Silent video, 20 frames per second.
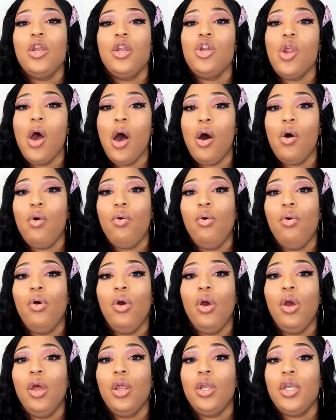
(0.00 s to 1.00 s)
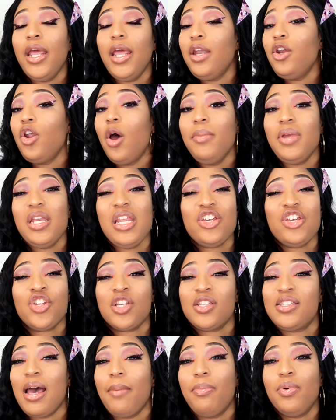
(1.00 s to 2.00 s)
Now, their
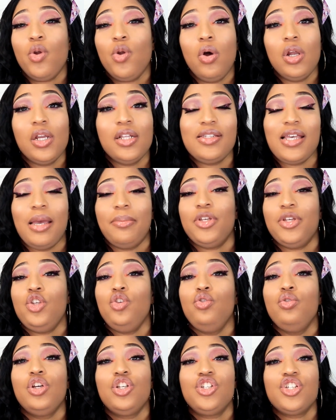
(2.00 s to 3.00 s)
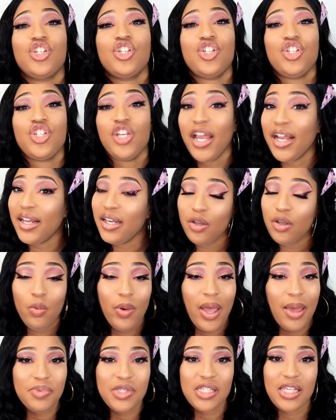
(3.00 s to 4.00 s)
nominations happen all the time, and you could just check the
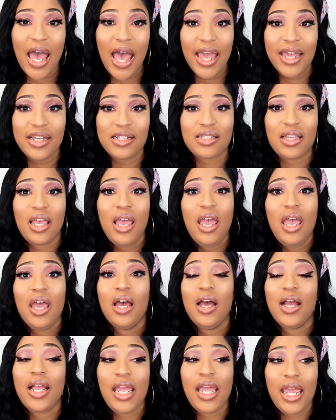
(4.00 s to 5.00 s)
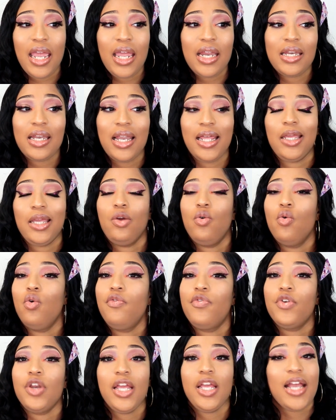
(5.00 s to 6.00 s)
website again, like
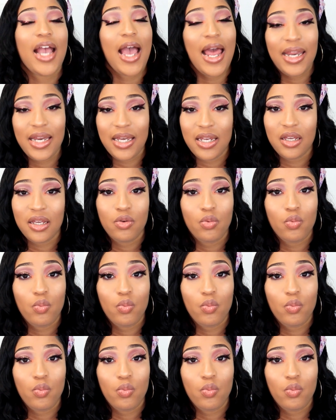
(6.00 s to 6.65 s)
go for the Canada